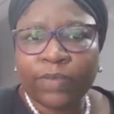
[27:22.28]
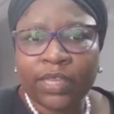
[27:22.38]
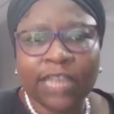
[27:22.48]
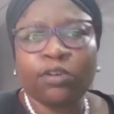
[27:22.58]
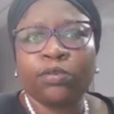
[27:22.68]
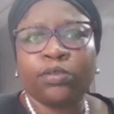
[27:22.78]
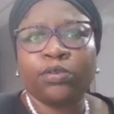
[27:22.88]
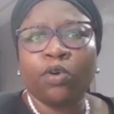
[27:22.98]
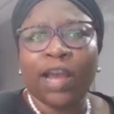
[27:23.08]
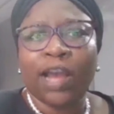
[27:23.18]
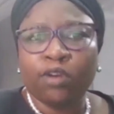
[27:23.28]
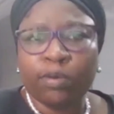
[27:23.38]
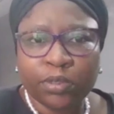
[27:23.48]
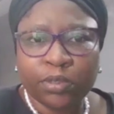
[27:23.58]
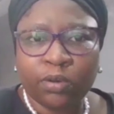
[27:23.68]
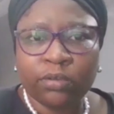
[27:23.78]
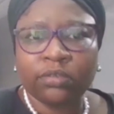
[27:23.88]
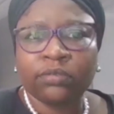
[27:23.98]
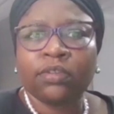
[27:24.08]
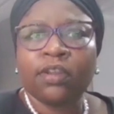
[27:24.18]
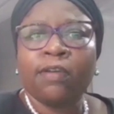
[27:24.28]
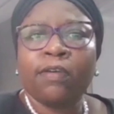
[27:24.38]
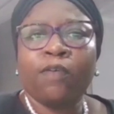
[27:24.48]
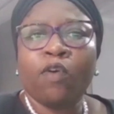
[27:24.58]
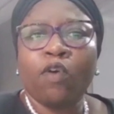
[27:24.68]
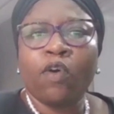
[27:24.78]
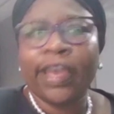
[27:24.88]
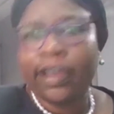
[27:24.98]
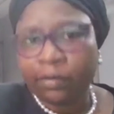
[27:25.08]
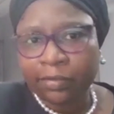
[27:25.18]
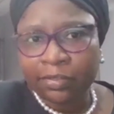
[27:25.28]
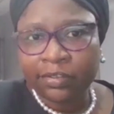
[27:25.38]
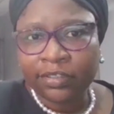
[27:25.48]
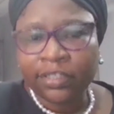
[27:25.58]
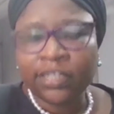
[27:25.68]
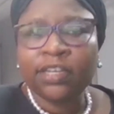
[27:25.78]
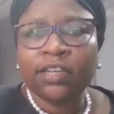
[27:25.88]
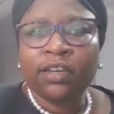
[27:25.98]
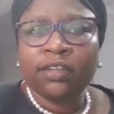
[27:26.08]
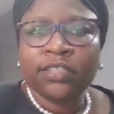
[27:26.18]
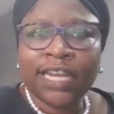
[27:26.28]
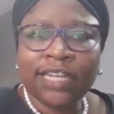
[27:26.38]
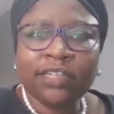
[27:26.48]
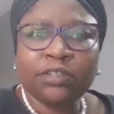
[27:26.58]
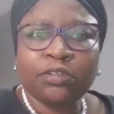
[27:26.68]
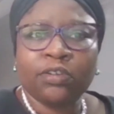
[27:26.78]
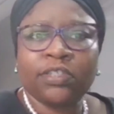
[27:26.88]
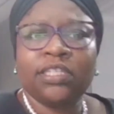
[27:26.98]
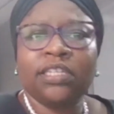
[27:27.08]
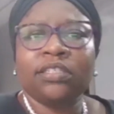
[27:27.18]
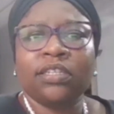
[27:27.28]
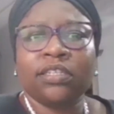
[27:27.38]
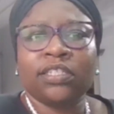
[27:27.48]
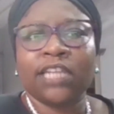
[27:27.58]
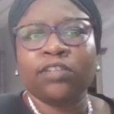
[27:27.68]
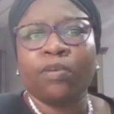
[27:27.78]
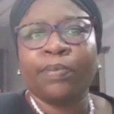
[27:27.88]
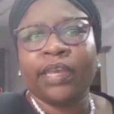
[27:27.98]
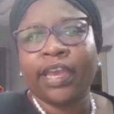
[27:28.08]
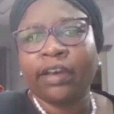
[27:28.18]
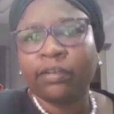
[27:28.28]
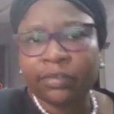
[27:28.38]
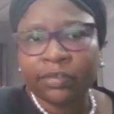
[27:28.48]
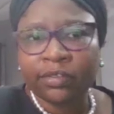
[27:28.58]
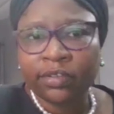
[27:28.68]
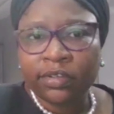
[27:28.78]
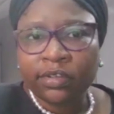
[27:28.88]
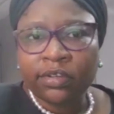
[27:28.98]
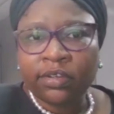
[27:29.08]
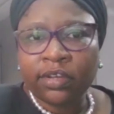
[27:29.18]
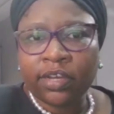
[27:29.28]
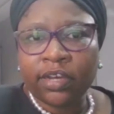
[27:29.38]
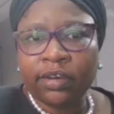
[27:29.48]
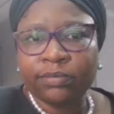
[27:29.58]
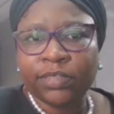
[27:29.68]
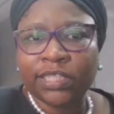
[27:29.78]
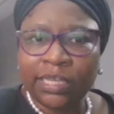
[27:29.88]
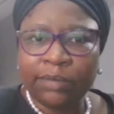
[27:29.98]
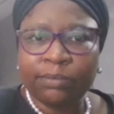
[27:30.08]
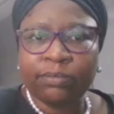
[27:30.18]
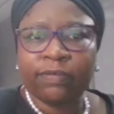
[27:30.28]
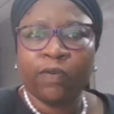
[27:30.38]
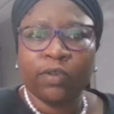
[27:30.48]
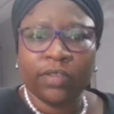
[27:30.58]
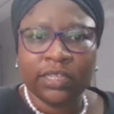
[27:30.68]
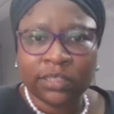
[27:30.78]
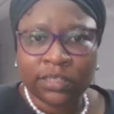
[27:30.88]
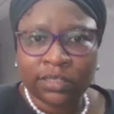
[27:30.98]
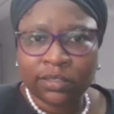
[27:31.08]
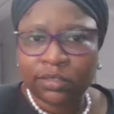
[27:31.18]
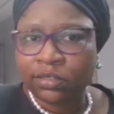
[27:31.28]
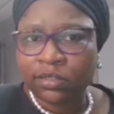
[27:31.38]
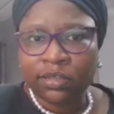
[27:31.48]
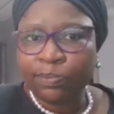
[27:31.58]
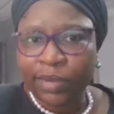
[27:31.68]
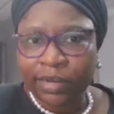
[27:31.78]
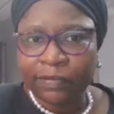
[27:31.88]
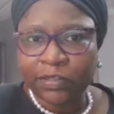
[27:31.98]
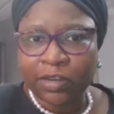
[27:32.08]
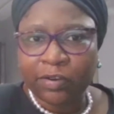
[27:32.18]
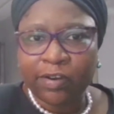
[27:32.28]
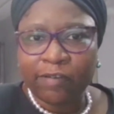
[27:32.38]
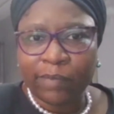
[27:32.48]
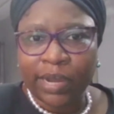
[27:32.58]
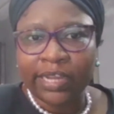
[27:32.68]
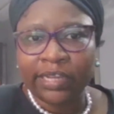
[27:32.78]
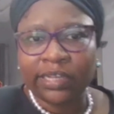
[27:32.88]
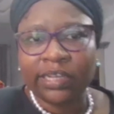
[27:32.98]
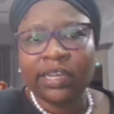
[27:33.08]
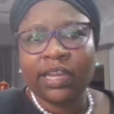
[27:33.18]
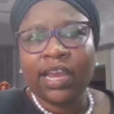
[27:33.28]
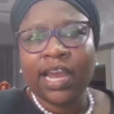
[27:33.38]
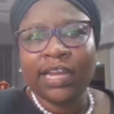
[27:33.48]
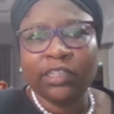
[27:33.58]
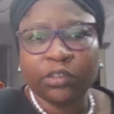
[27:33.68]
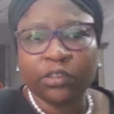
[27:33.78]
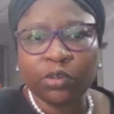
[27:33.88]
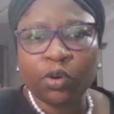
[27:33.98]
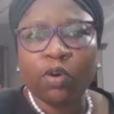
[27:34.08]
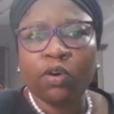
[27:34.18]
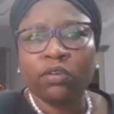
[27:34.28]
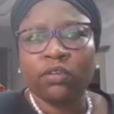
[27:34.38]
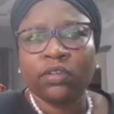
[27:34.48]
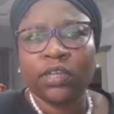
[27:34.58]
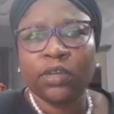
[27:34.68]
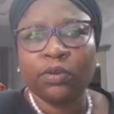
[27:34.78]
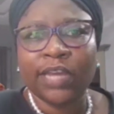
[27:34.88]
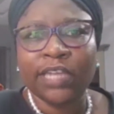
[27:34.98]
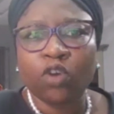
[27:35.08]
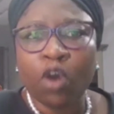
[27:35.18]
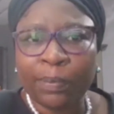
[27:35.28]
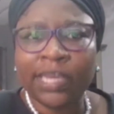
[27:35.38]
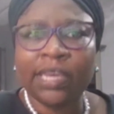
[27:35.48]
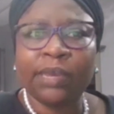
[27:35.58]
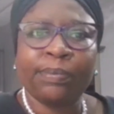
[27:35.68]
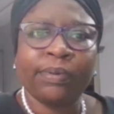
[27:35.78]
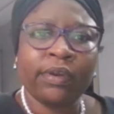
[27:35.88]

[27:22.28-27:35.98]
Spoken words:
there's also an option for health, telling the trustee to set up a health scheme for this beneficiary of mine and ensure there's upkeep